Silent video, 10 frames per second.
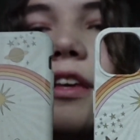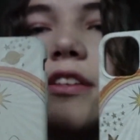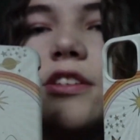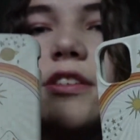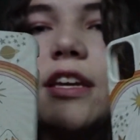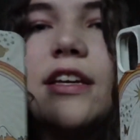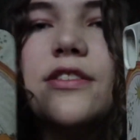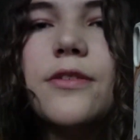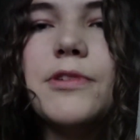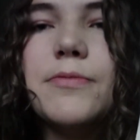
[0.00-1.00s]
it's just like
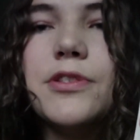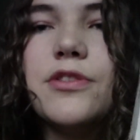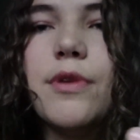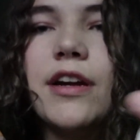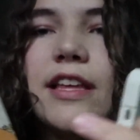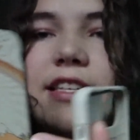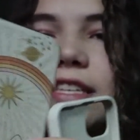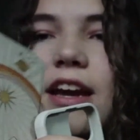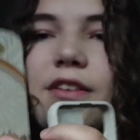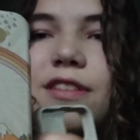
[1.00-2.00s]
so much more square. Like,
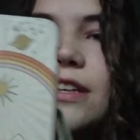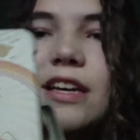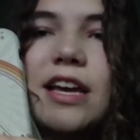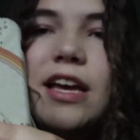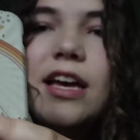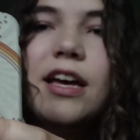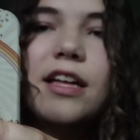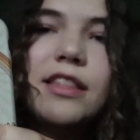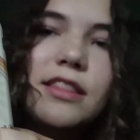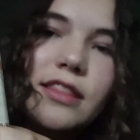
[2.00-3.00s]
see how the
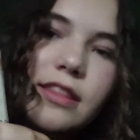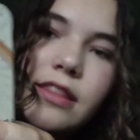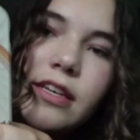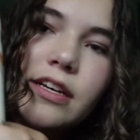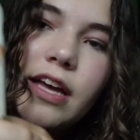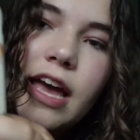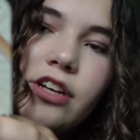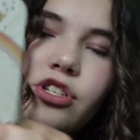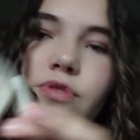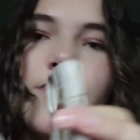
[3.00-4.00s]

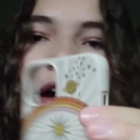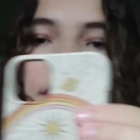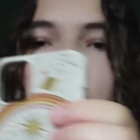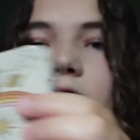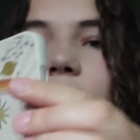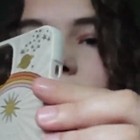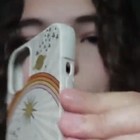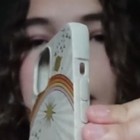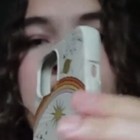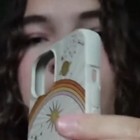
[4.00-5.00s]
edge is rounded,
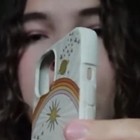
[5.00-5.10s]
but it's so